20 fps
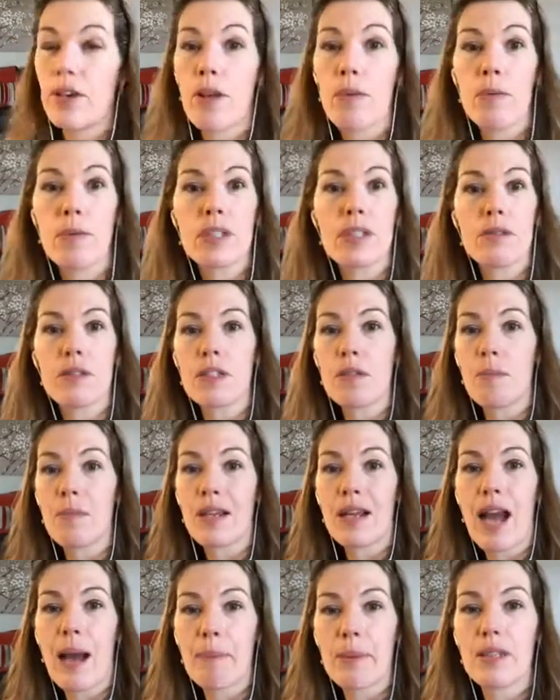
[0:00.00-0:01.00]
something
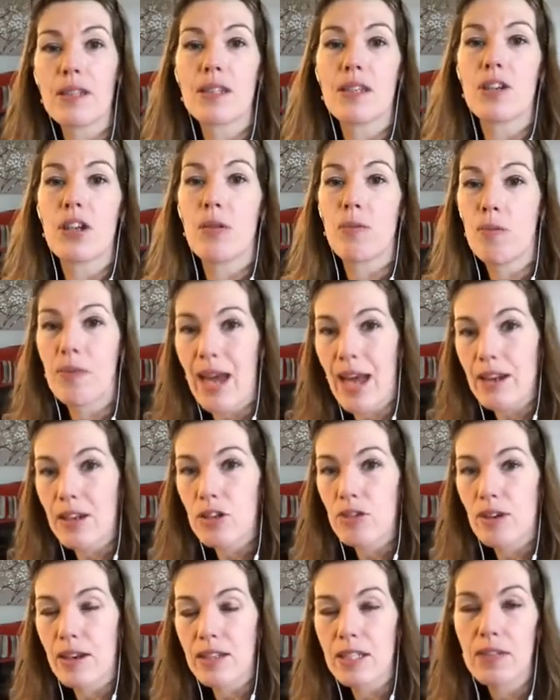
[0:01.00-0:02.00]
happens and you then
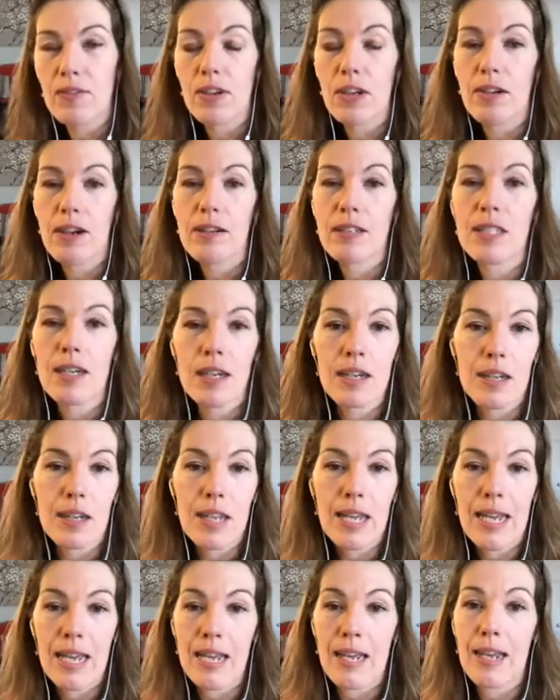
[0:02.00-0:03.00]
transfer outside of
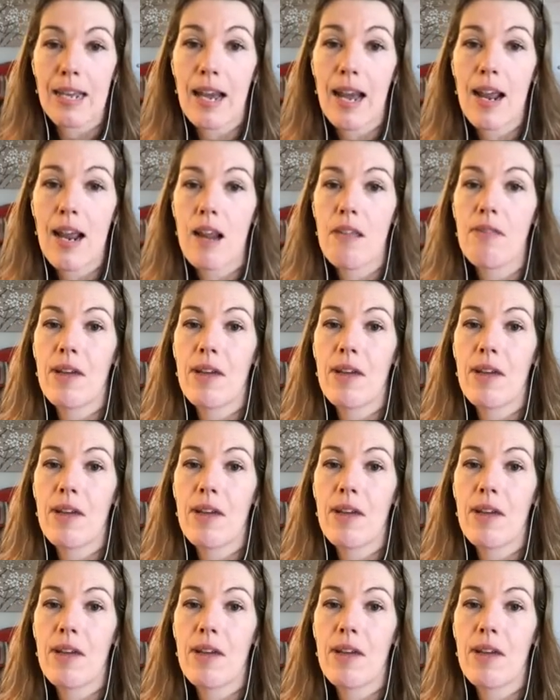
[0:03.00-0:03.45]
the EEA,